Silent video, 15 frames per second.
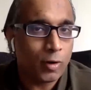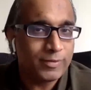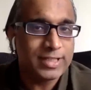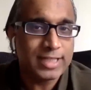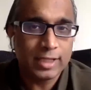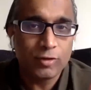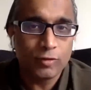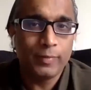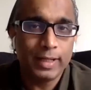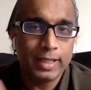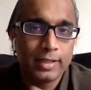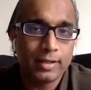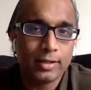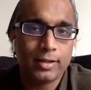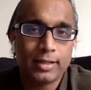obviously you've
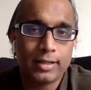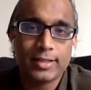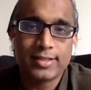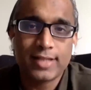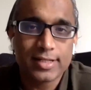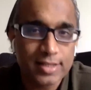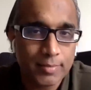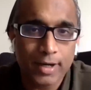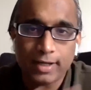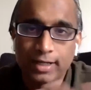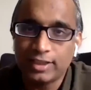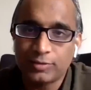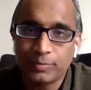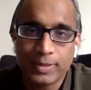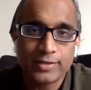been here in this digital
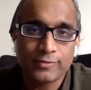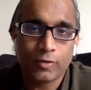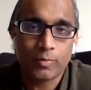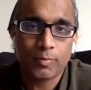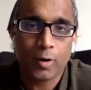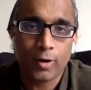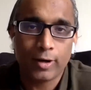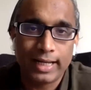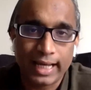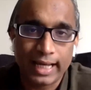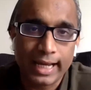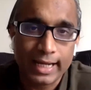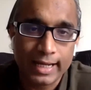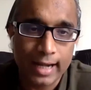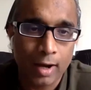marketing space for about a
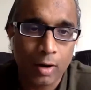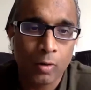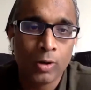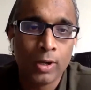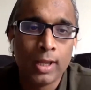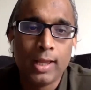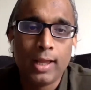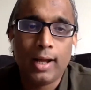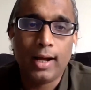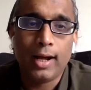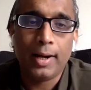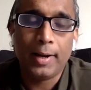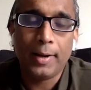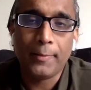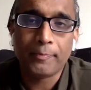decade now.
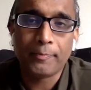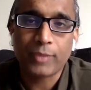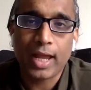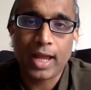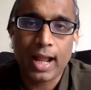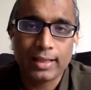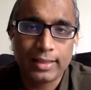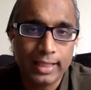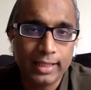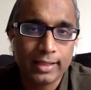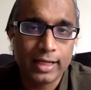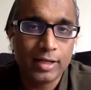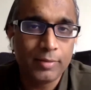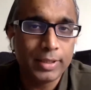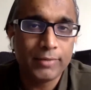And I
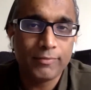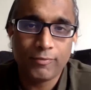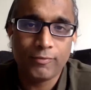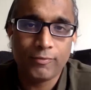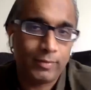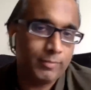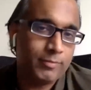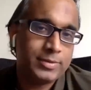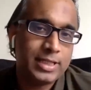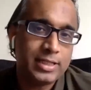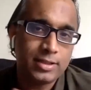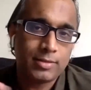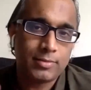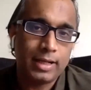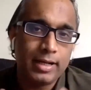think it'll be
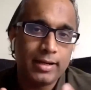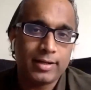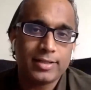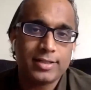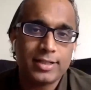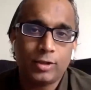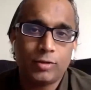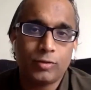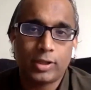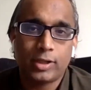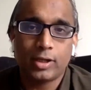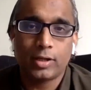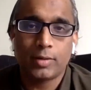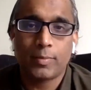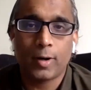just interesting to
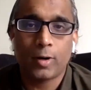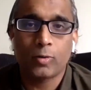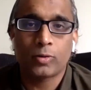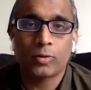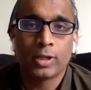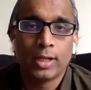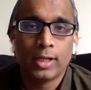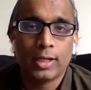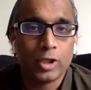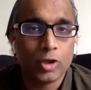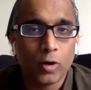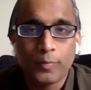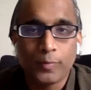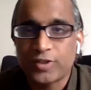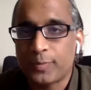hear about
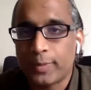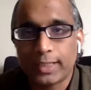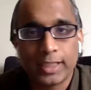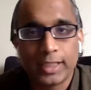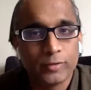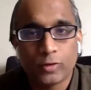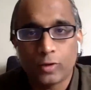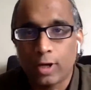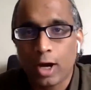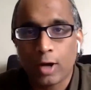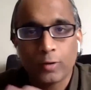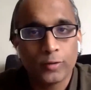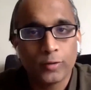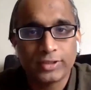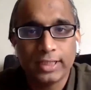your perspectives on
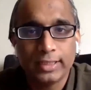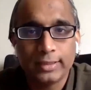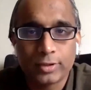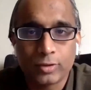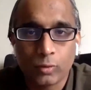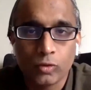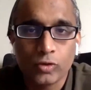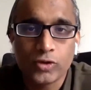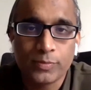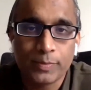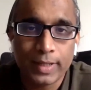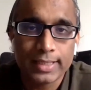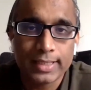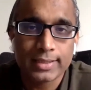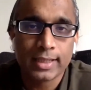how you've seen this whole
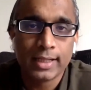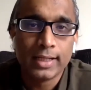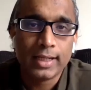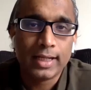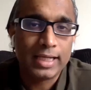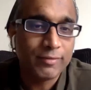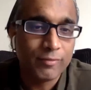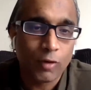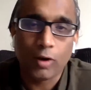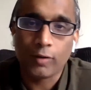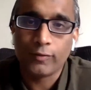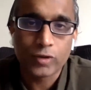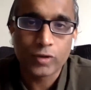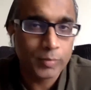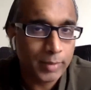space
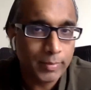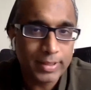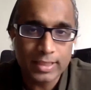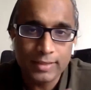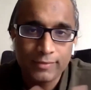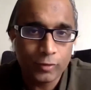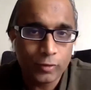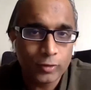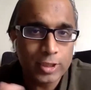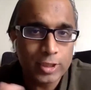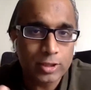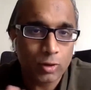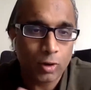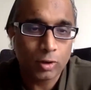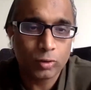evolve. So maybe if you could
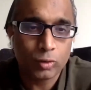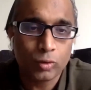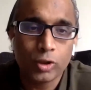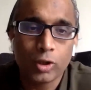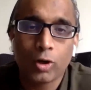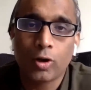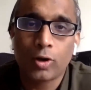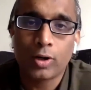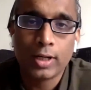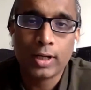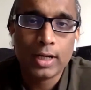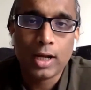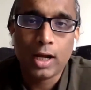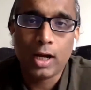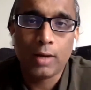just talk through your